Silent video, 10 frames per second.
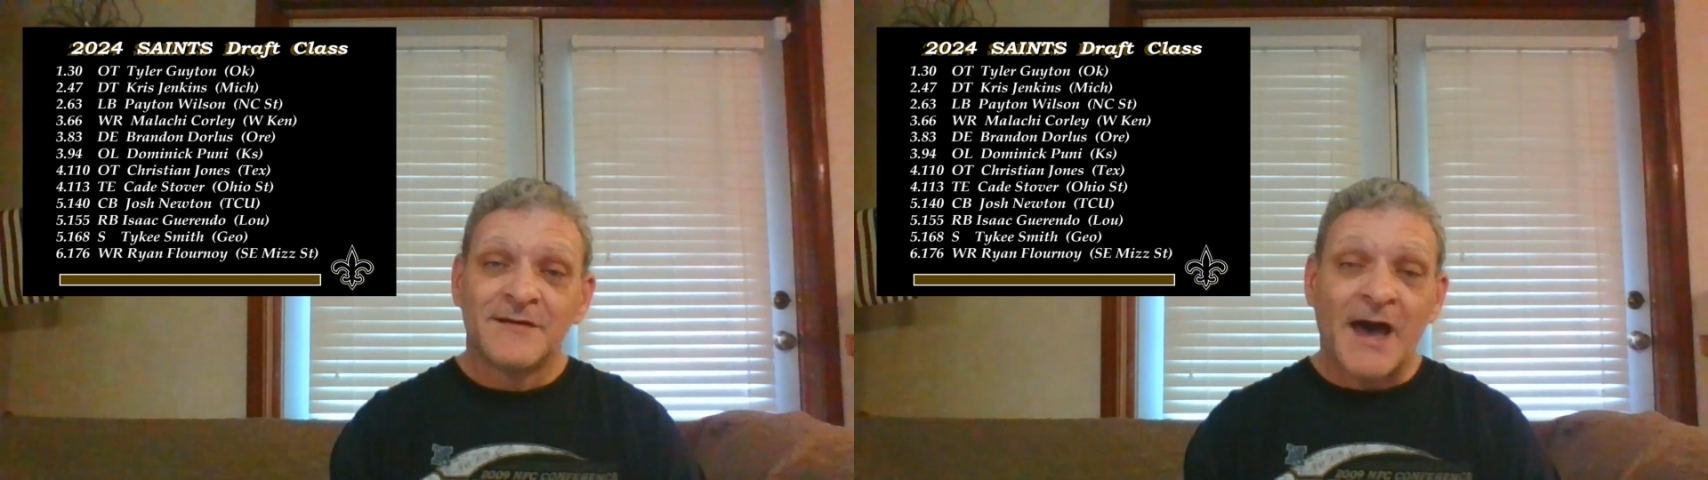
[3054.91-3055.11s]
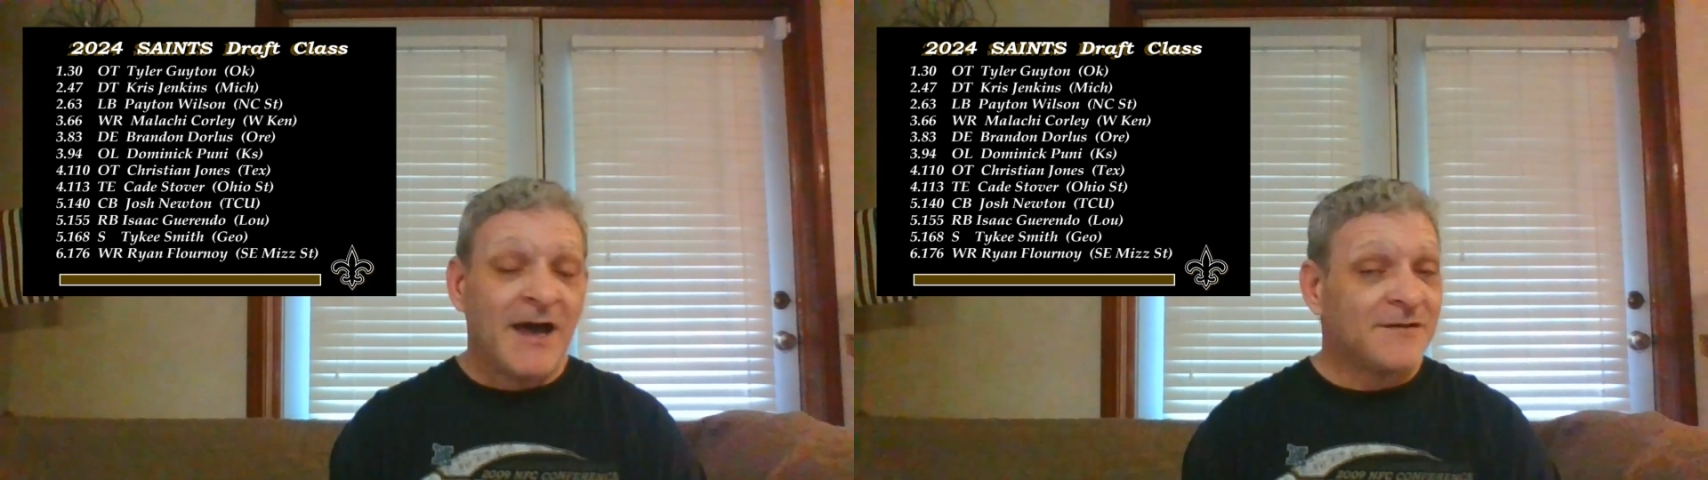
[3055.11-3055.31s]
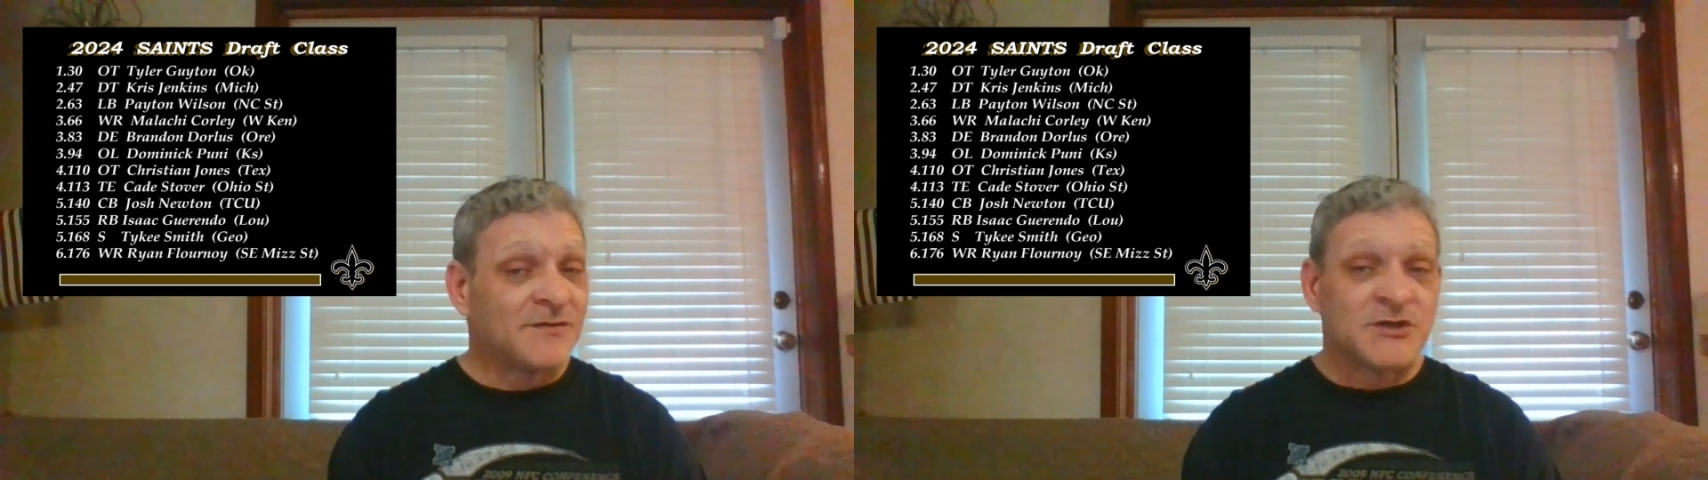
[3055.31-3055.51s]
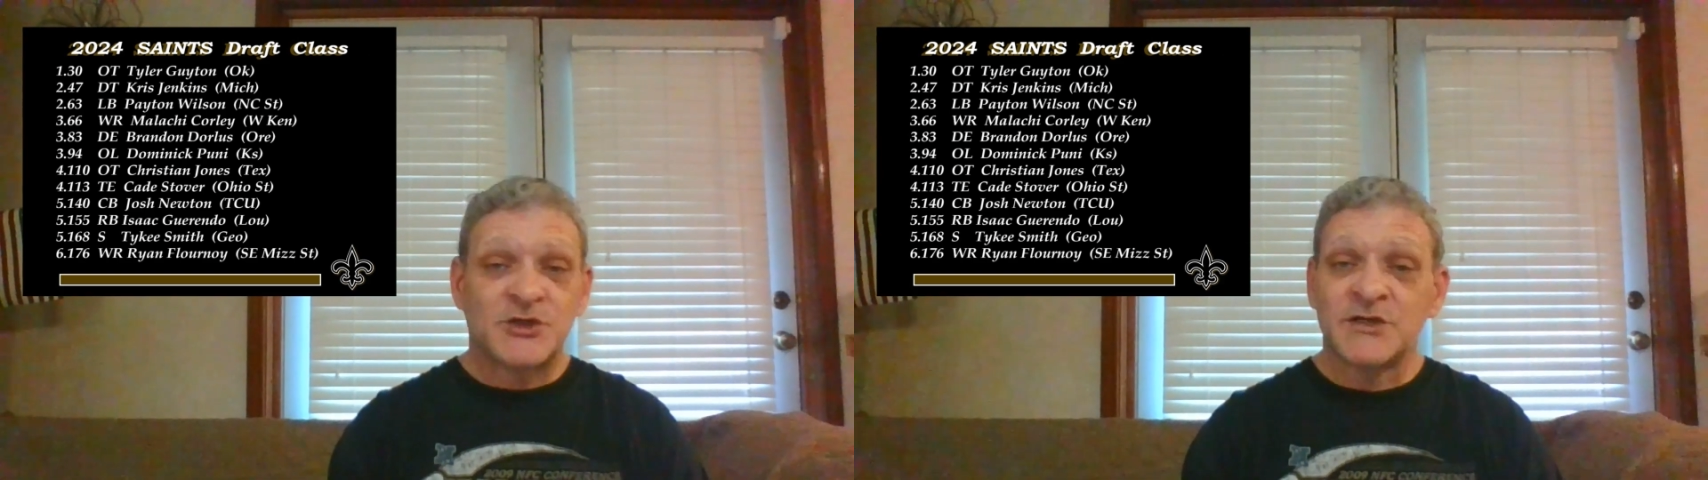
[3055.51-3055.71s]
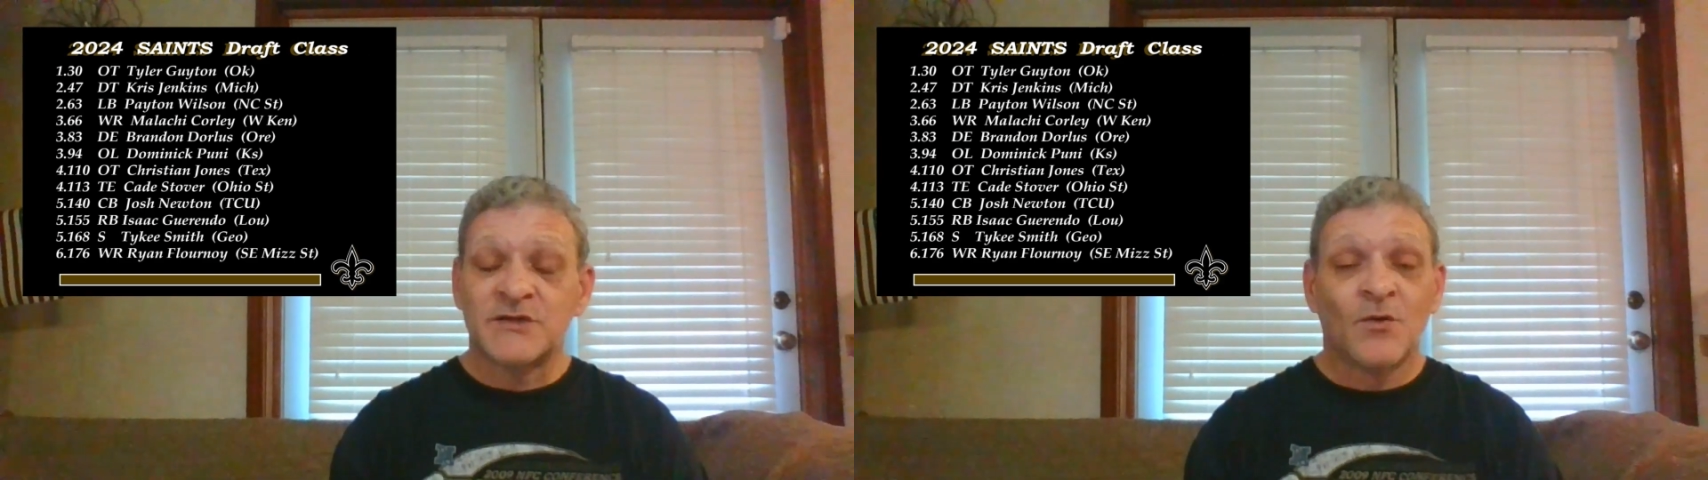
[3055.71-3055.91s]
It's
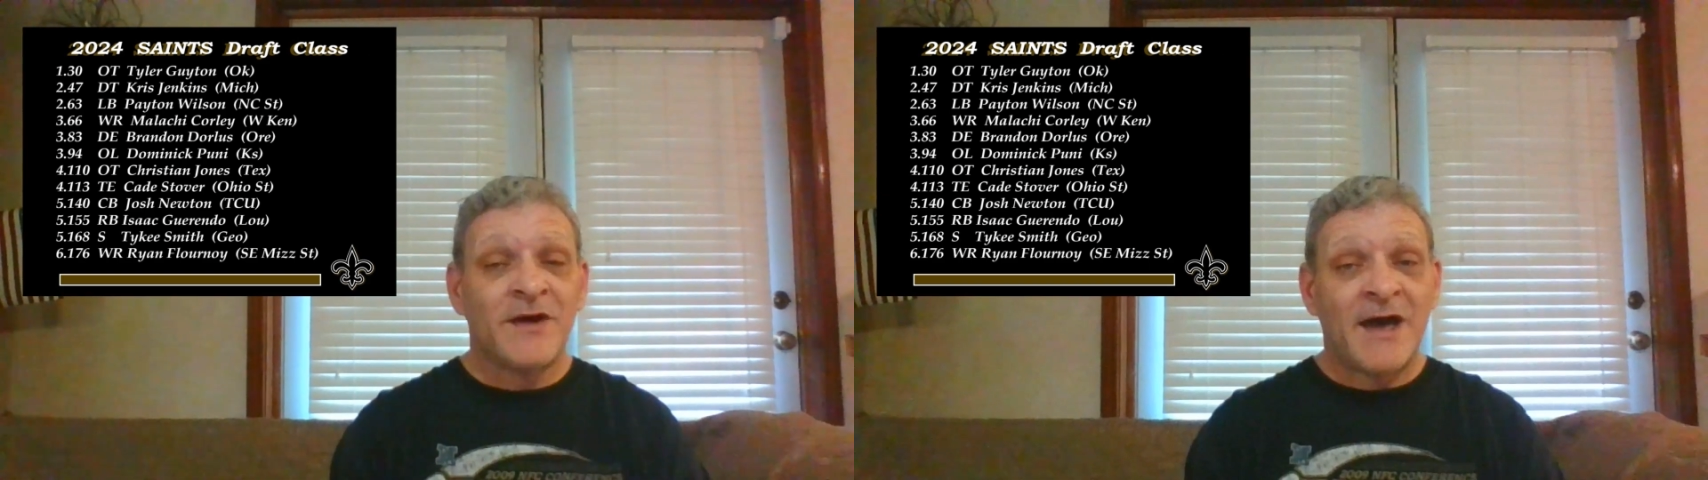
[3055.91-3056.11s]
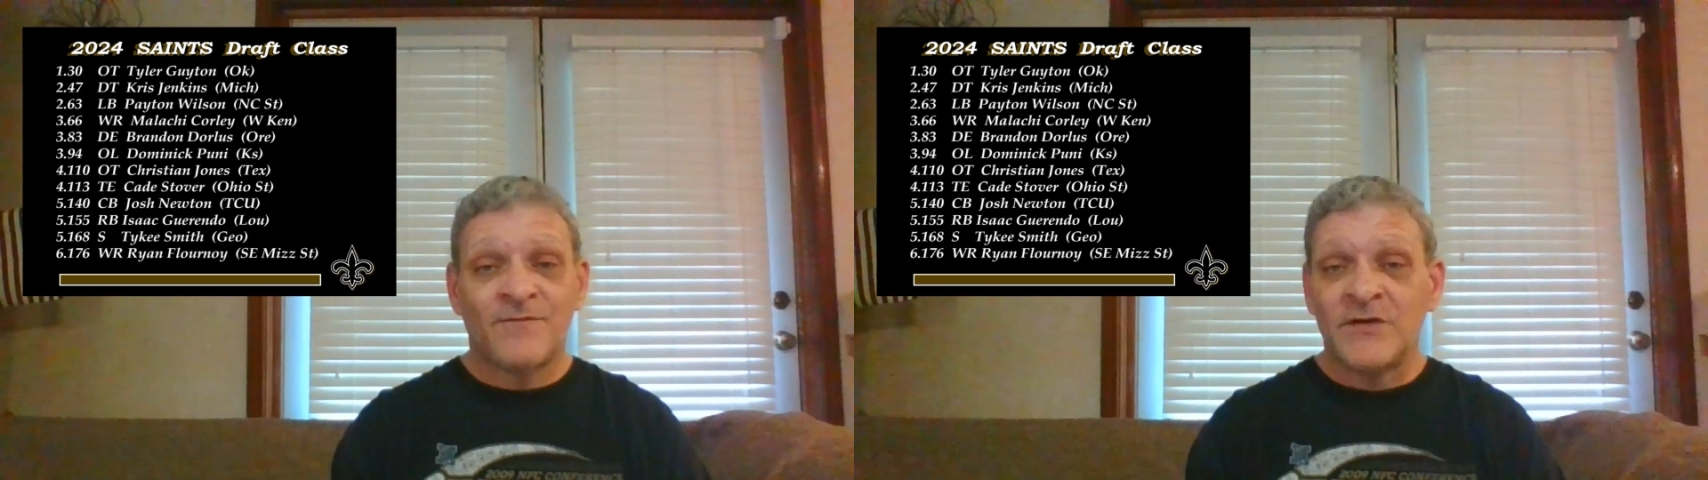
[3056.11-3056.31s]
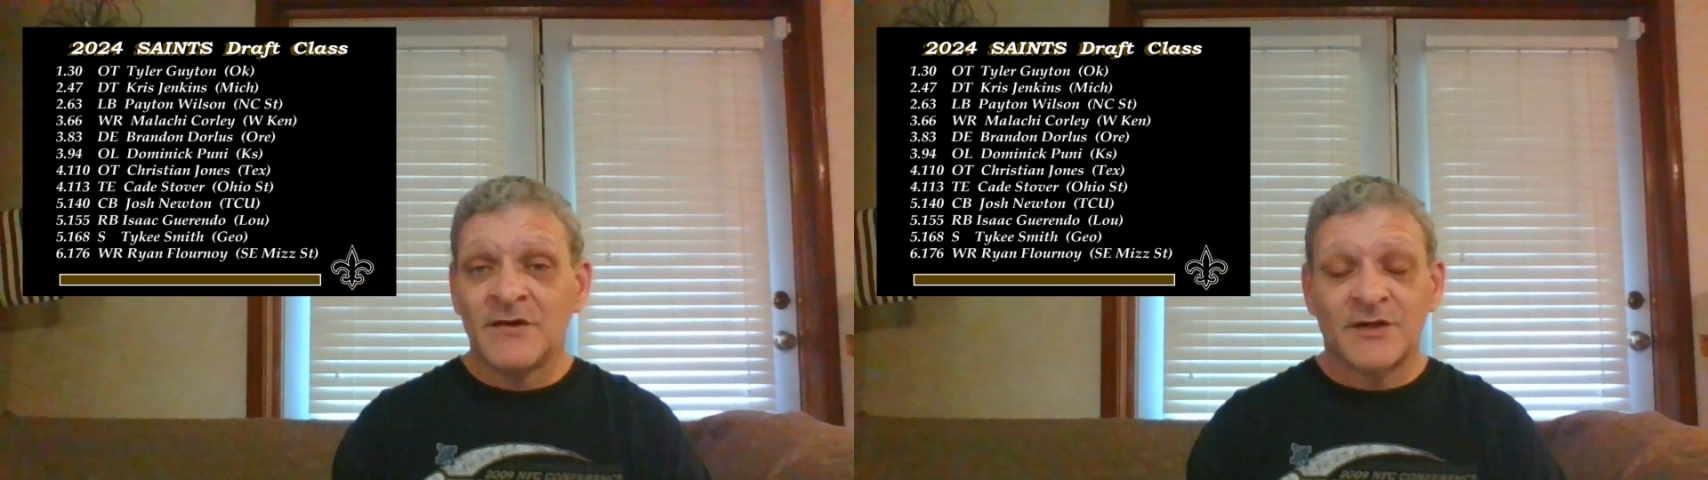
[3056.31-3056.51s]
just the way I feel.